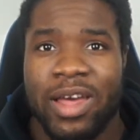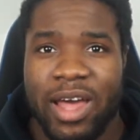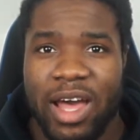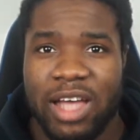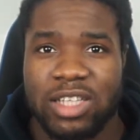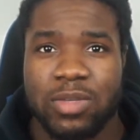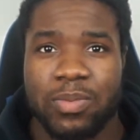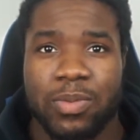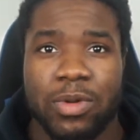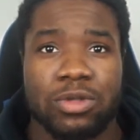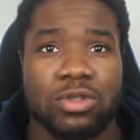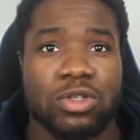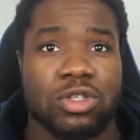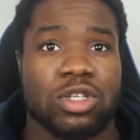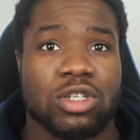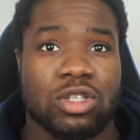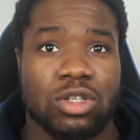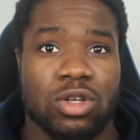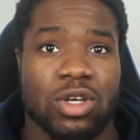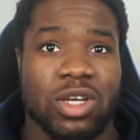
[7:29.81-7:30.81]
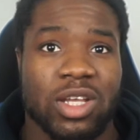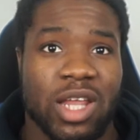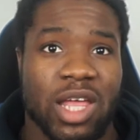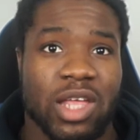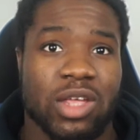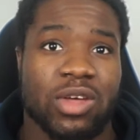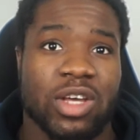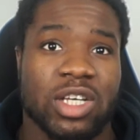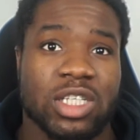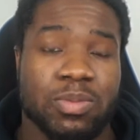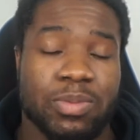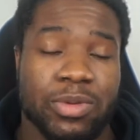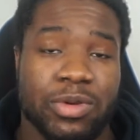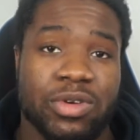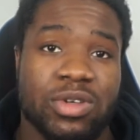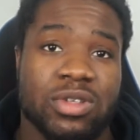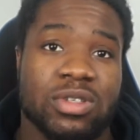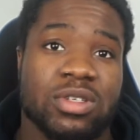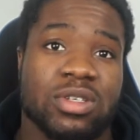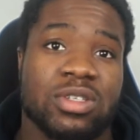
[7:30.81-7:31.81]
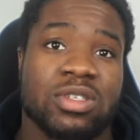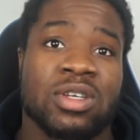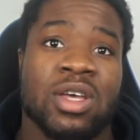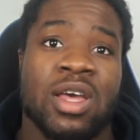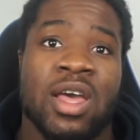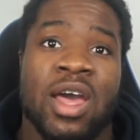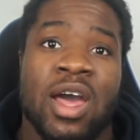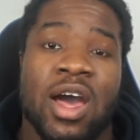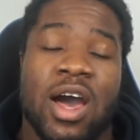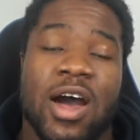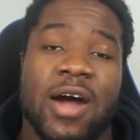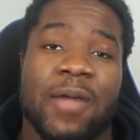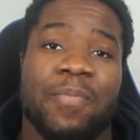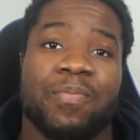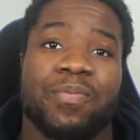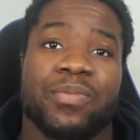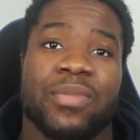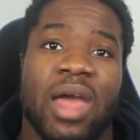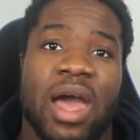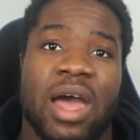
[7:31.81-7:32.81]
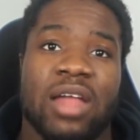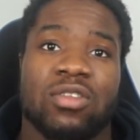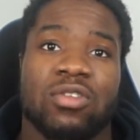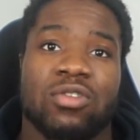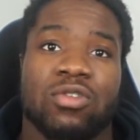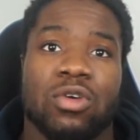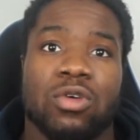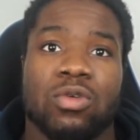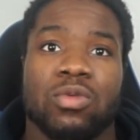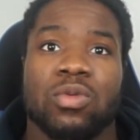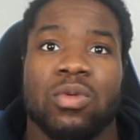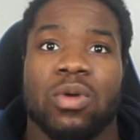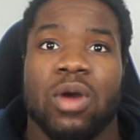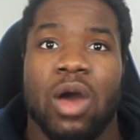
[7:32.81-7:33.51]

as opposed to just looking at your experiences. And so